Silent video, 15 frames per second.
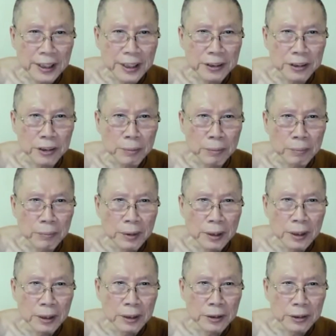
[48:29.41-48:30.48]
then
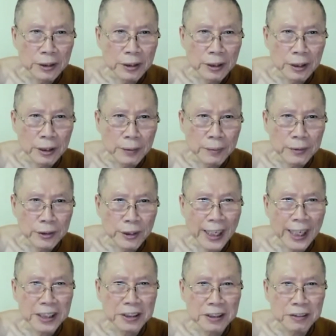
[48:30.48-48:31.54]
your
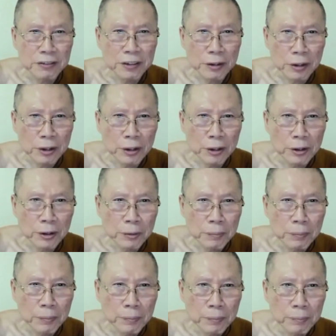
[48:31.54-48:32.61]
action will go